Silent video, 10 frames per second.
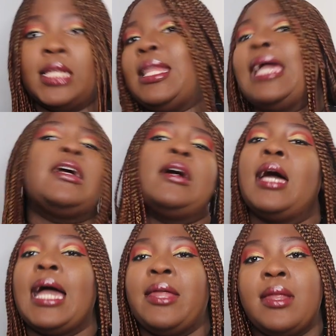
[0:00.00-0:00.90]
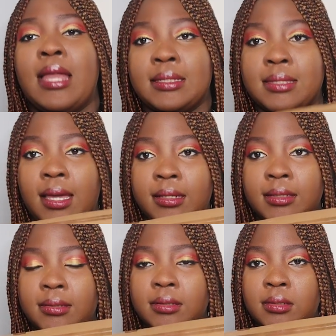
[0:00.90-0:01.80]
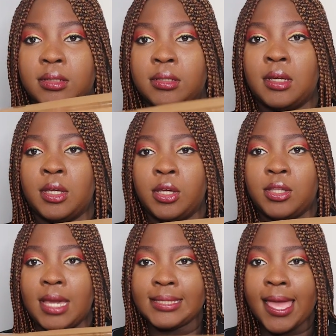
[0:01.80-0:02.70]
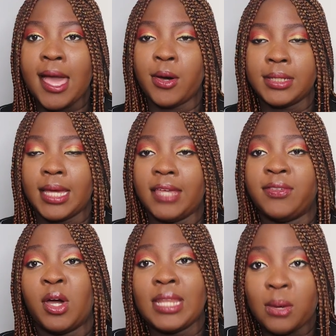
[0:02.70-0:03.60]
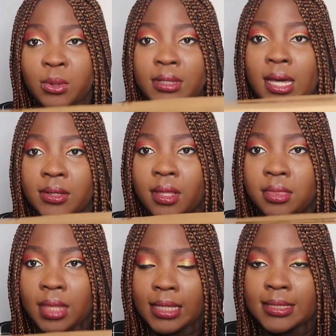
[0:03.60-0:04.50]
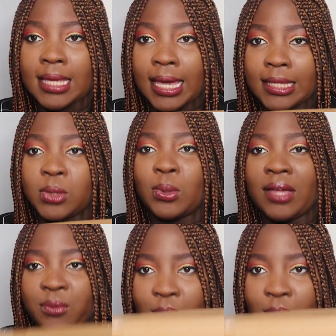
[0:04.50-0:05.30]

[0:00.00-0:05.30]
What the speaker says: like, I don't understand. Your entire order, if you order 1,000 things, guys, you have